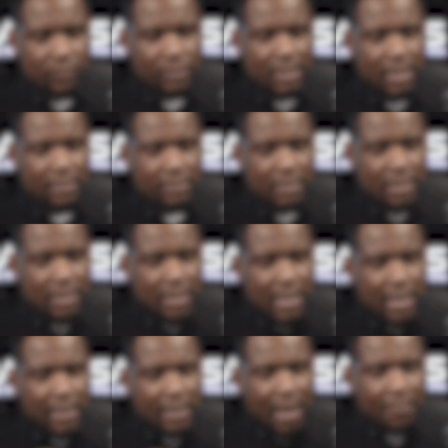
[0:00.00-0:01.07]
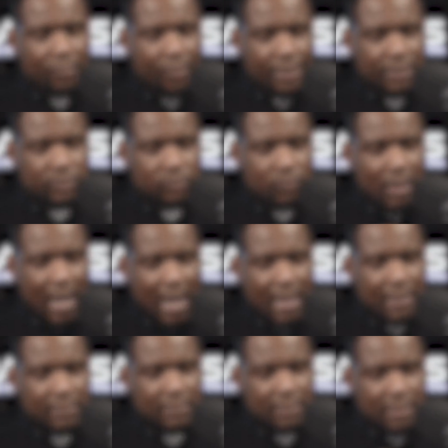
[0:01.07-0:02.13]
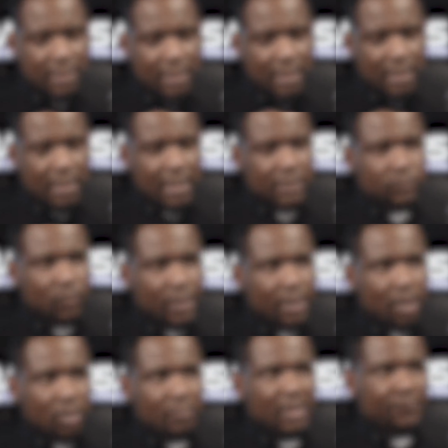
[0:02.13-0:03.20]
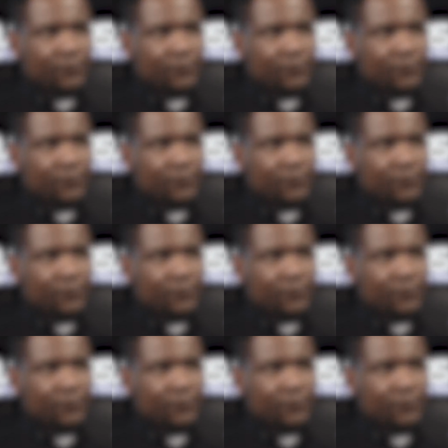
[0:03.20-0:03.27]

with that. And I'm ready to add a gateway on my